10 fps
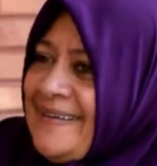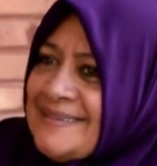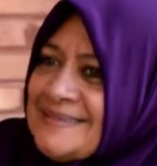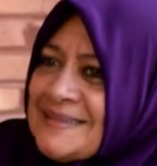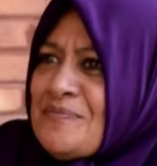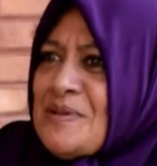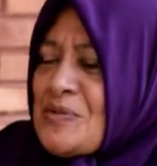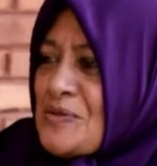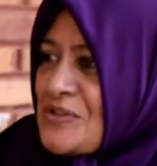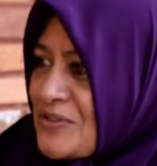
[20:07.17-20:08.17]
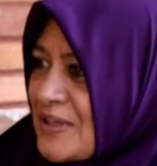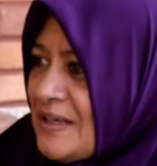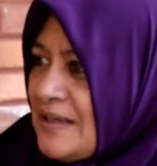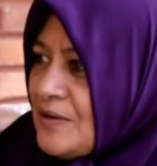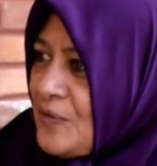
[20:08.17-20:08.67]
and I've been to
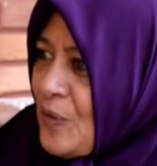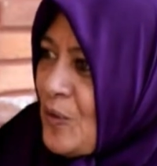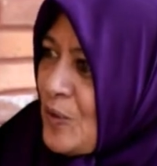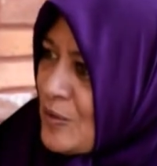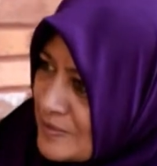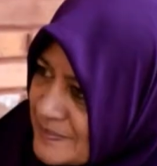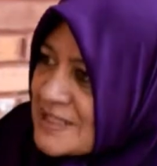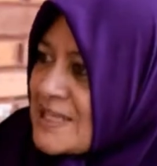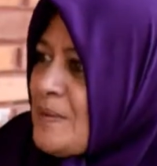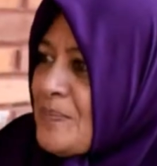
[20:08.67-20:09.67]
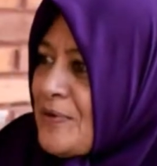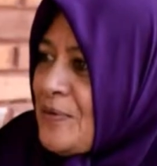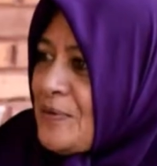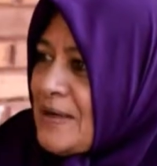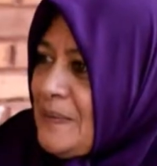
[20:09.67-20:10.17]
Australia for
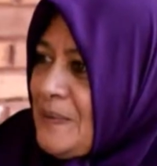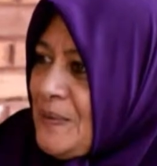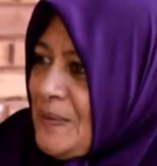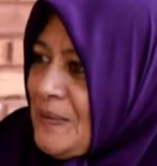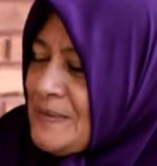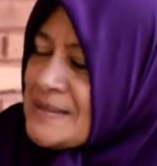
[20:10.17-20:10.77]
same program.